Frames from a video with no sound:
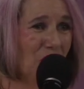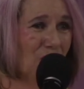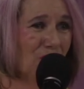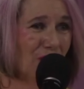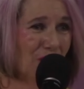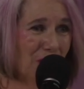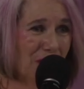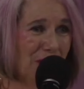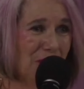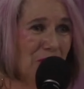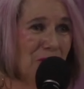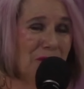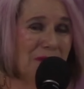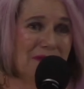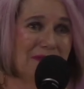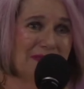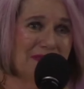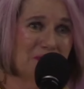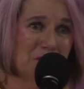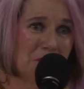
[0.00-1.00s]
We're renewed
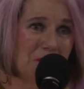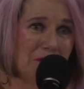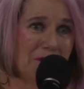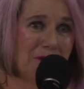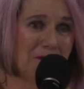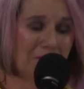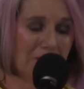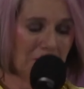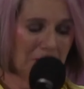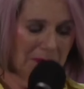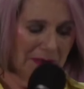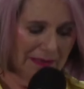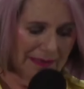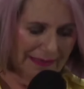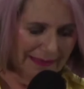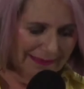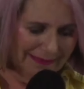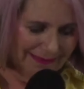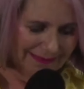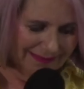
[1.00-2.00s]
in the spirit of our
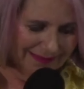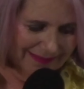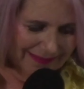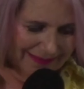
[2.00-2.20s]
mind.